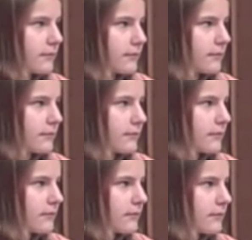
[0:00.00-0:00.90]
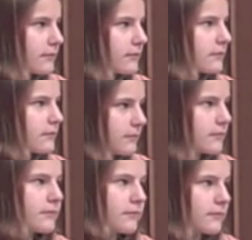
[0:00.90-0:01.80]

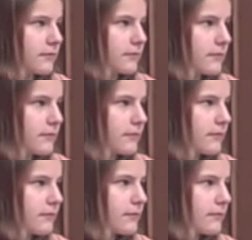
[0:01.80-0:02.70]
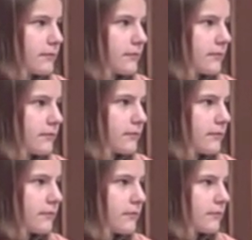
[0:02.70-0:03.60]

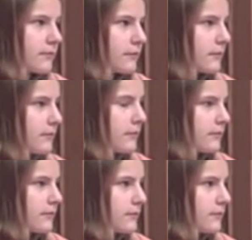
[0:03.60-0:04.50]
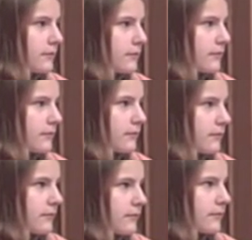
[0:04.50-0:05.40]

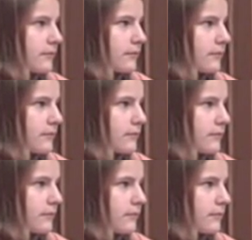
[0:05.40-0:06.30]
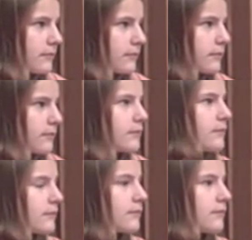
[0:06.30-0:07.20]

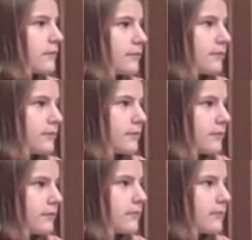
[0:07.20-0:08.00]
No words are spoken by the person on screen.